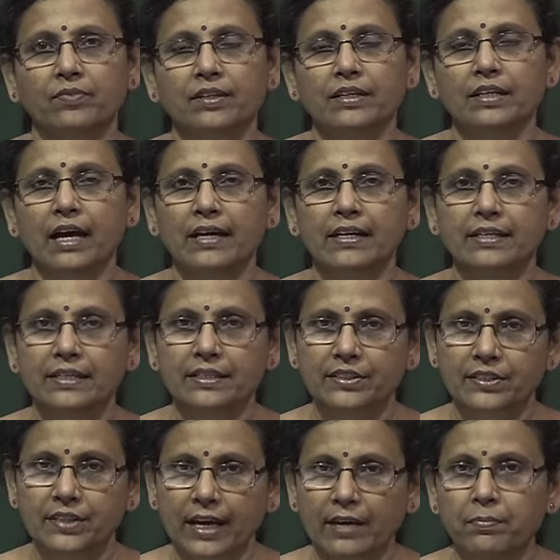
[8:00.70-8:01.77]
and each
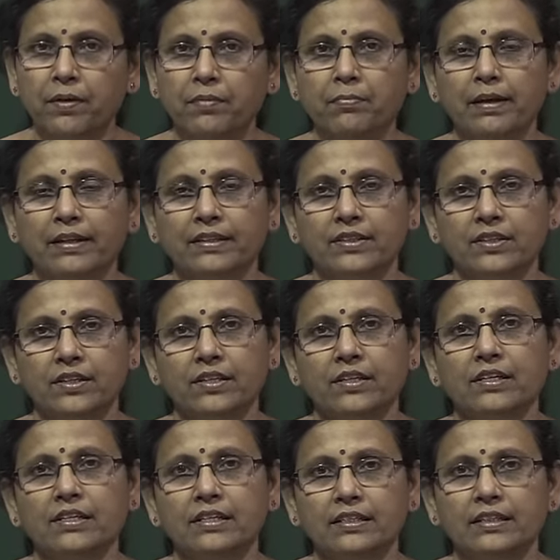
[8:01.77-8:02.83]
type of manager
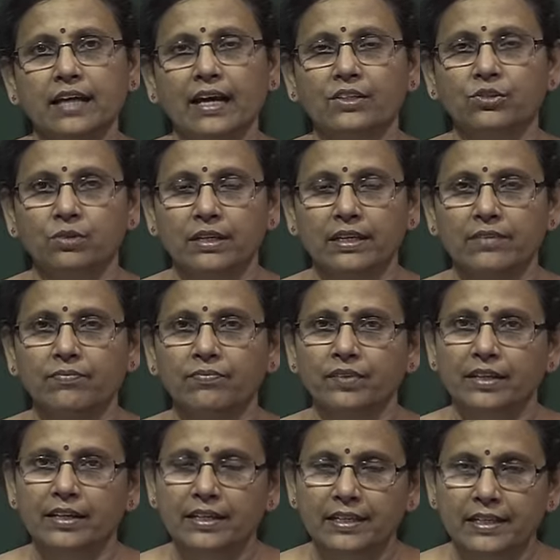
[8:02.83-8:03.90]
is actually
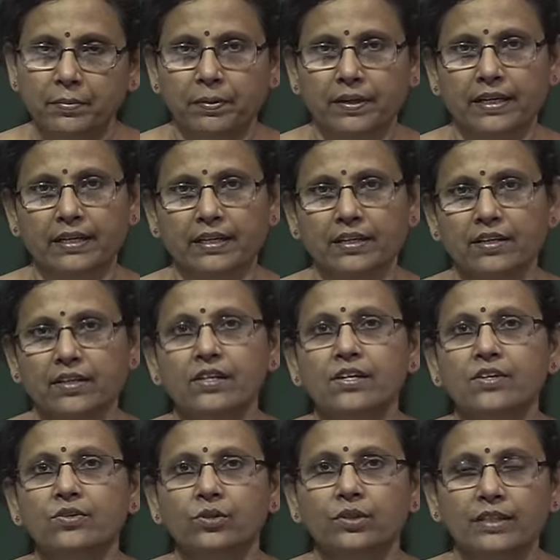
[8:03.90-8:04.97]
different.
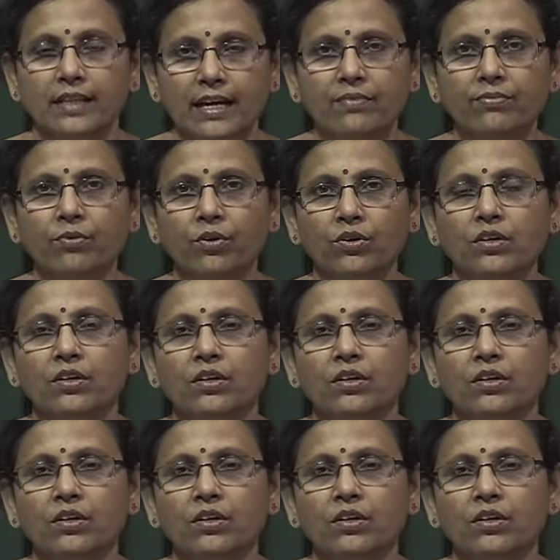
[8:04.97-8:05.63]
So, therefore,